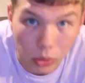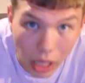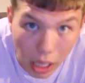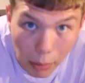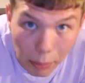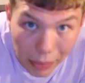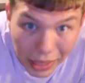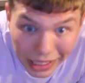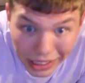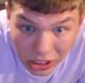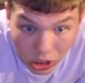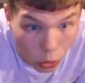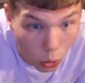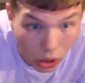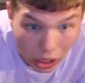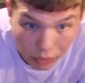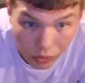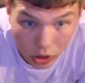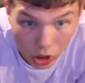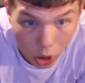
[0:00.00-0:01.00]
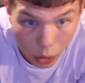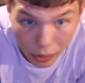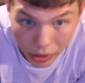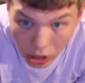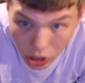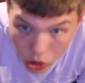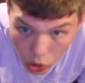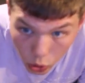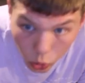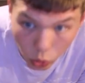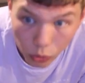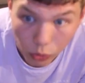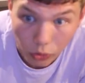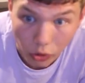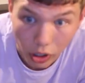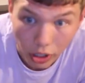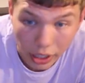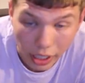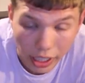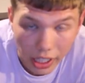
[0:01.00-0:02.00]
That means I won't have to go in at all on
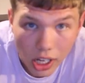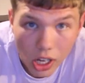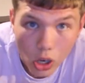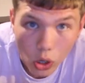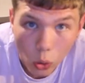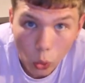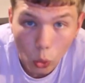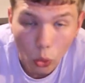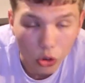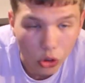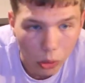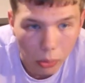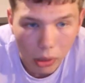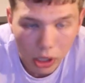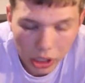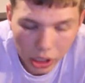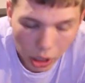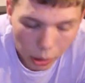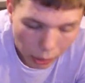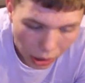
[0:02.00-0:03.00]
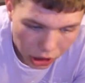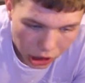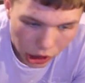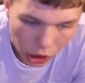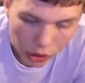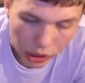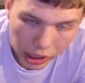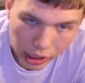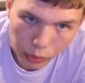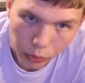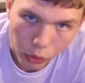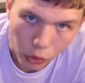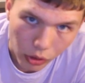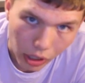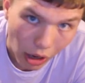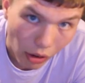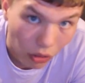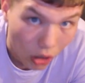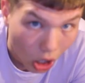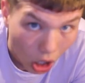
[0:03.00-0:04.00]
Friday. Also Monday I'm actually only in for an
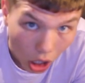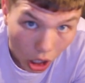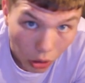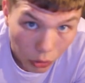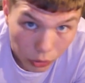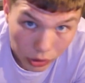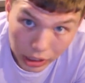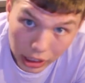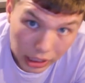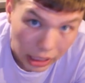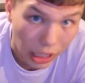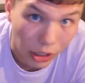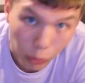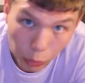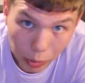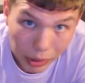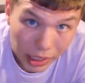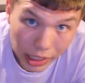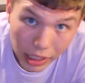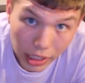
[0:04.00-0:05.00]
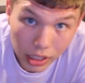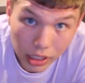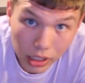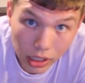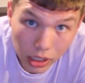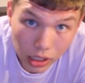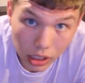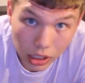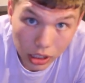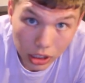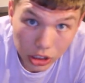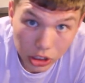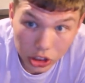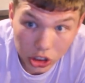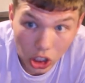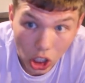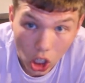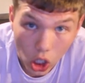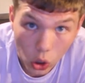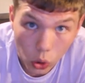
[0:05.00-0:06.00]
hour and a half and then that will be it.
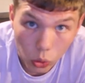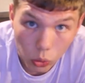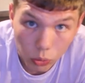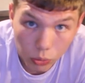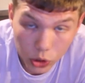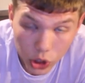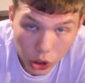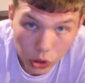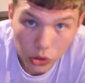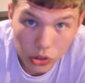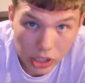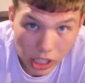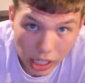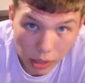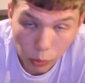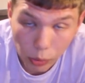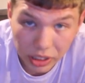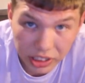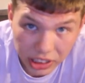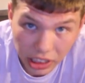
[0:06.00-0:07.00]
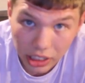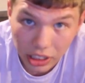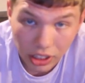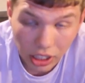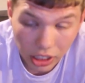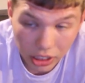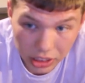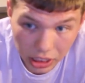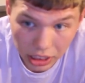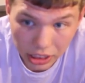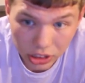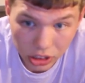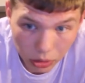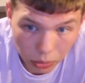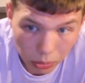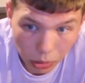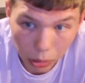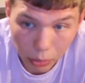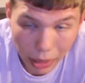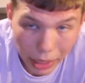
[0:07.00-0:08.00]
So Tuesday and Wednesday and Thursdays are
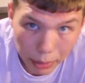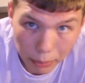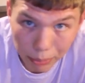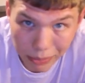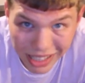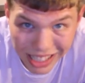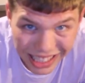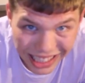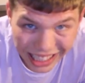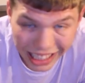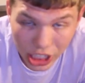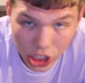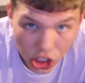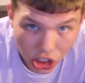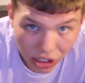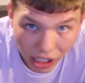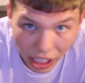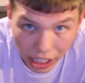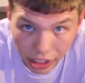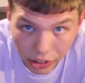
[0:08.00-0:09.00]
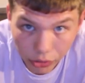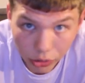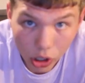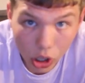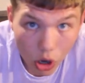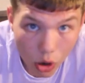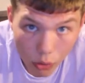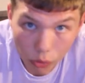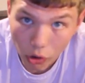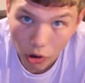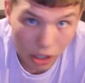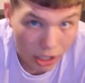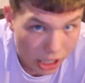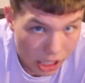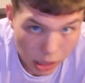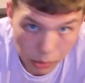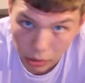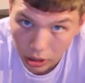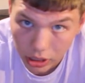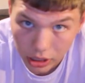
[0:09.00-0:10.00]
my main busy-ish days.
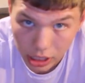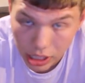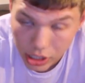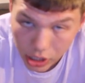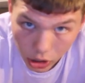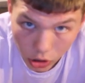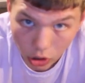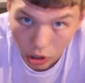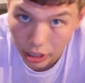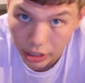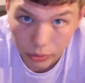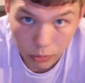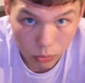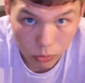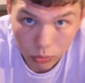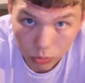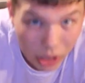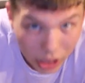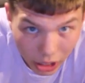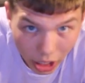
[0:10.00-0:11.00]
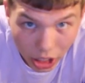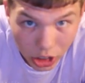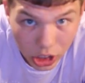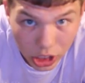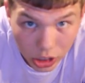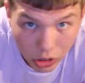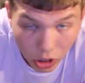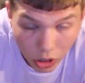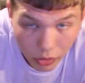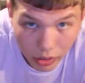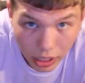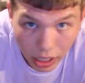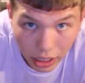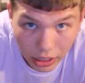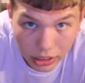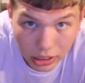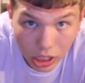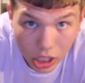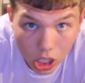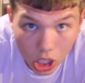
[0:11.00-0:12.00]
Fridays and Mondays are quite, they're actually quite
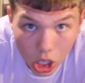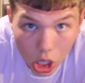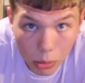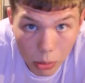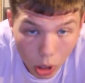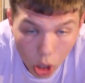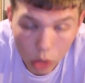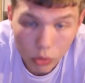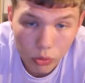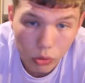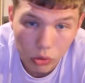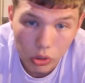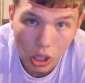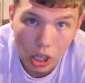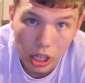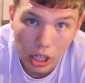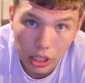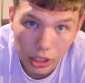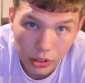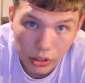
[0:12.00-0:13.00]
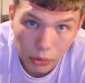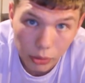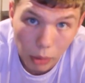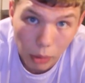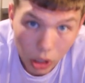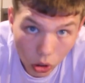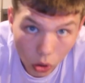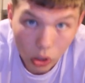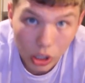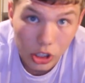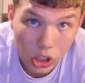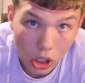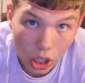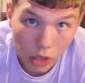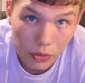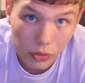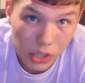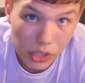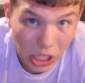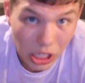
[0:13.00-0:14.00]
relaxed. But overall guys, my college
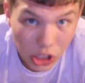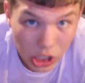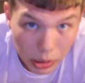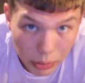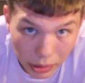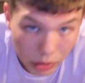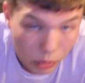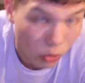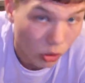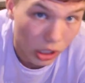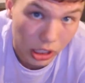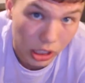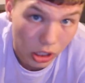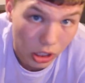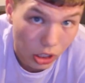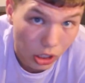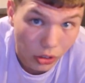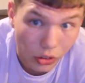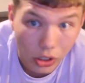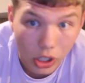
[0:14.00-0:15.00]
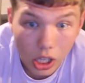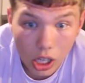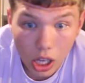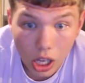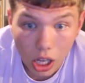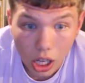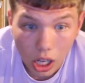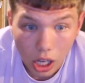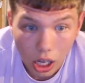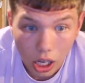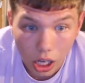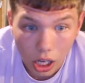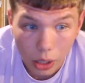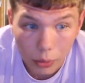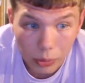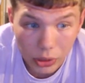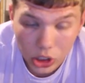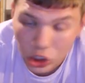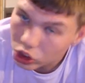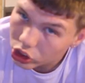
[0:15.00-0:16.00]
life has actually been really good.
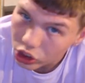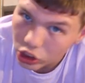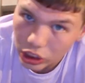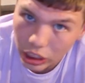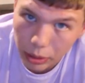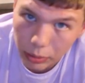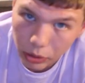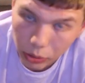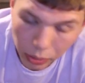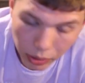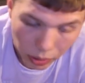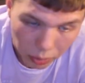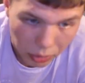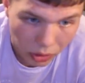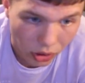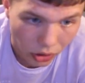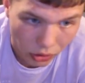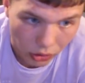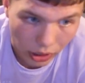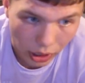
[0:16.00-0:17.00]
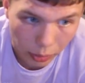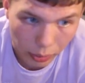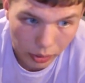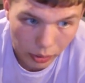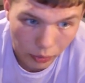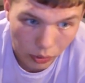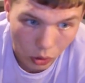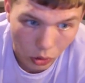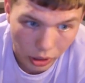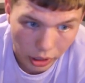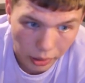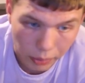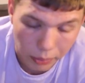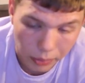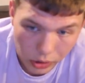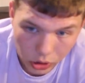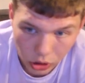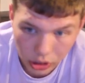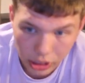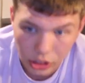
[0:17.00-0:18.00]
Um, it's just a shame there's a bit of misunderstanding with the vlogging
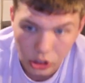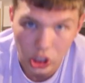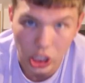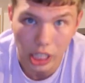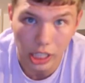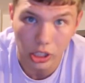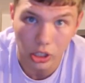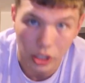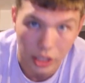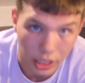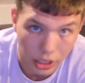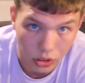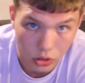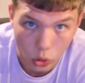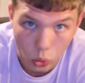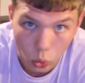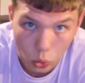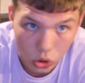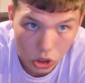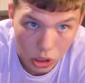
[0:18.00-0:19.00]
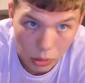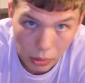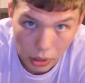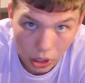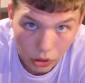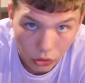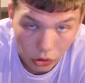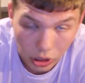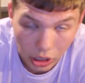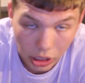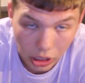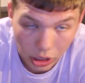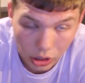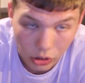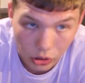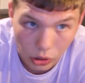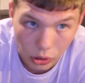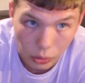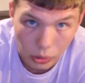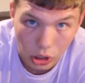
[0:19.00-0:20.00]
because I did check and I did talk to the person I needed
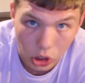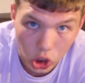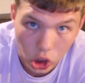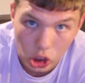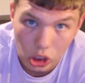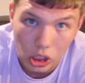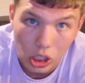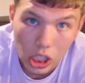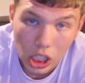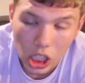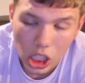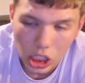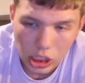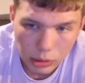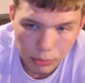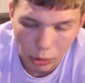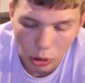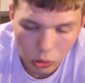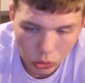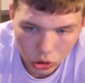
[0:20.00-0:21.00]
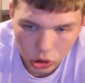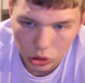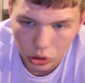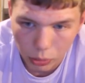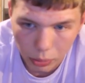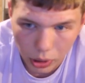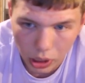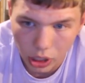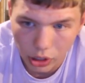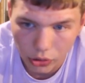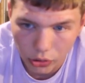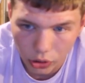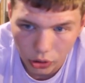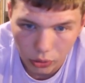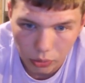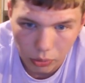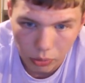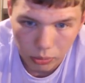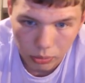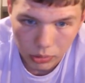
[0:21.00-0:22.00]
to and I should have spoke to the
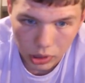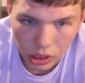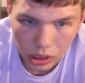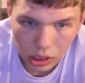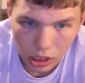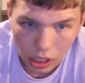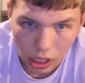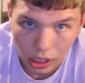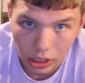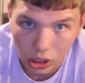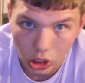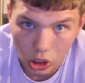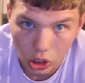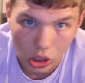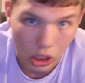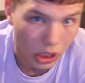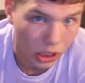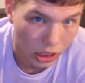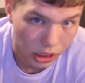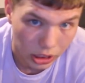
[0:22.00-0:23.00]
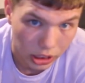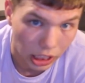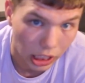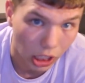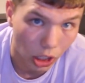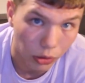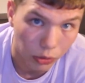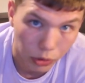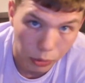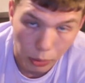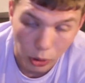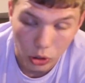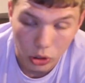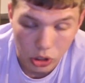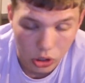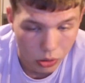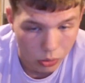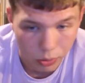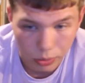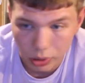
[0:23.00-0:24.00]
person and look, and they said I've
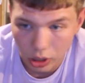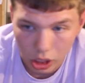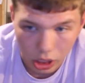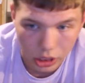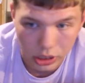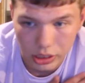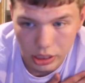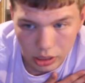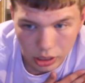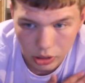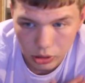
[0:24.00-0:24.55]
spoken, but I didn't.